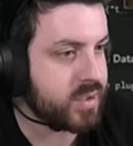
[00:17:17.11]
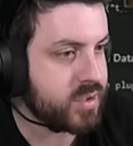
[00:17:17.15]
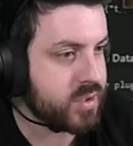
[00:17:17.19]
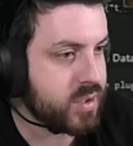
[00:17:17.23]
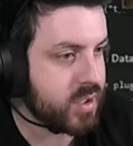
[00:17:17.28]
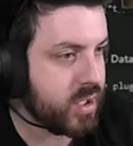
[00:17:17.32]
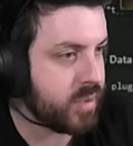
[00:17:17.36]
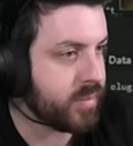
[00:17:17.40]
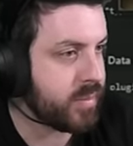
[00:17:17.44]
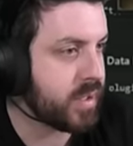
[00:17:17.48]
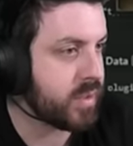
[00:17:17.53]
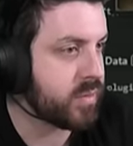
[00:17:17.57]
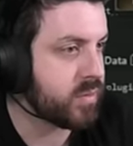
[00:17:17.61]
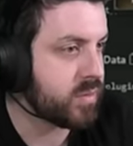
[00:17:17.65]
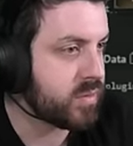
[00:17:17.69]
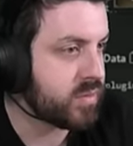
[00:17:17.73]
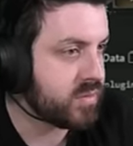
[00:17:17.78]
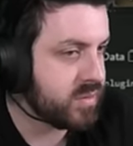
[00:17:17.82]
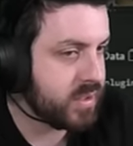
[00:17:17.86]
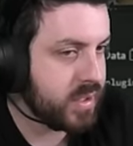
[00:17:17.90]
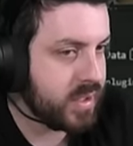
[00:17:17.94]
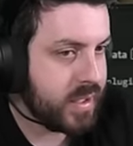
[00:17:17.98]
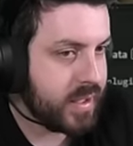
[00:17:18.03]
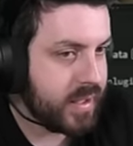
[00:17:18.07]
So I mean,
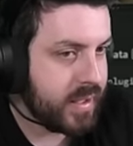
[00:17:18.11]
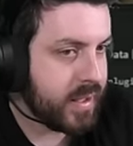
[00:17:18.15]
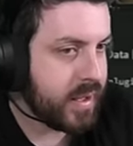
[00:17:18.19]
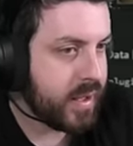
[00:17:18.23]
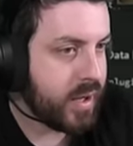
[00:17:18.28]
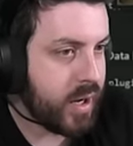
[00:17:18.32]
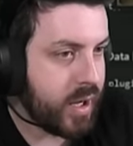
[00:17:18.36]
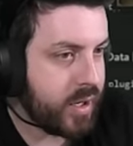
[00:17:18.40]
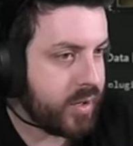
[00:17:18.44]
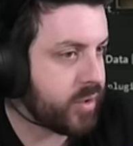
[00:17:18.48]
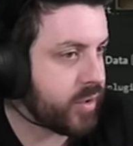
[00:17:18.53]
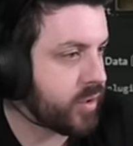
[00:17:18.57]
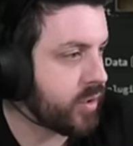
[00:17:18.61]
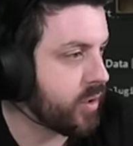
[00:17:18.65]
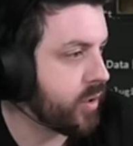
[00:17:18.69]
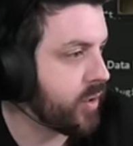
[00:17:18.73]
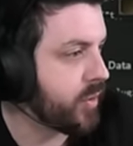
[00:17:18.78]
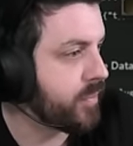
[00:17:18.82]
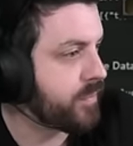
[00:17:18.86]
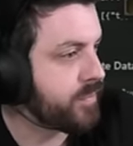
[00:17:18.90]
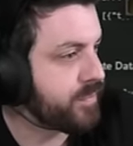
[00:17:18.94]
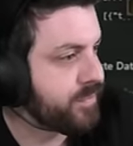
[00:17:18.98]
I don't know.